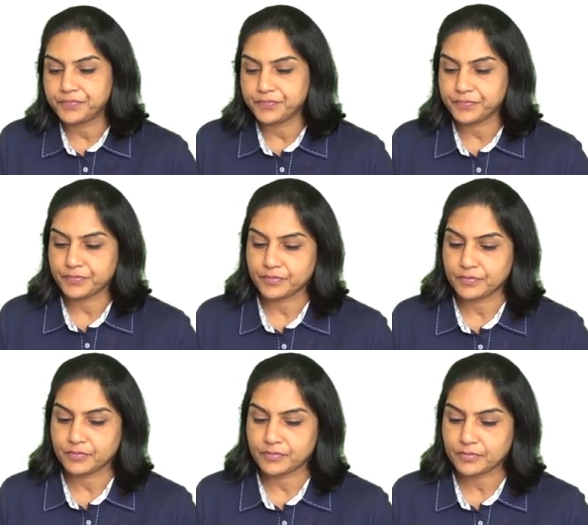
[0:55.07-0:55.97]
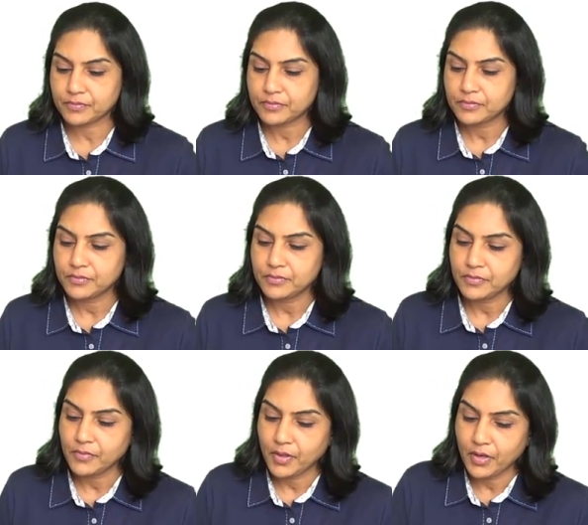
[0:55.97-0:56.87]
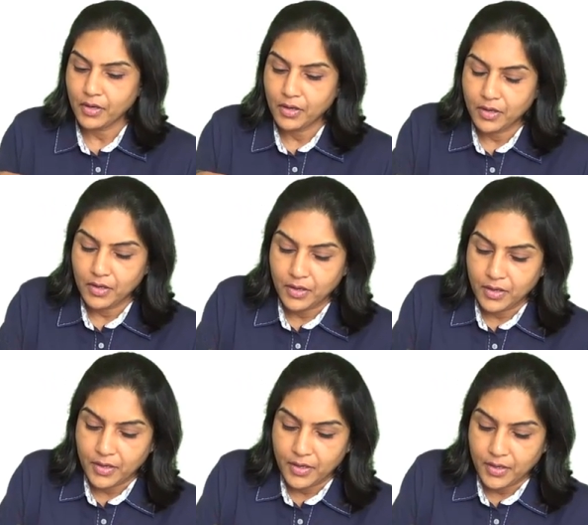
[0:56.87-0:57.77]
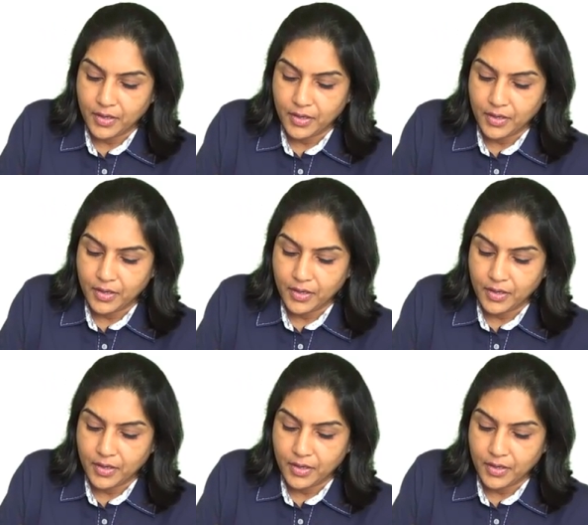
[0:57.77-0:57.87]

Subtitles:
Nobody speaks.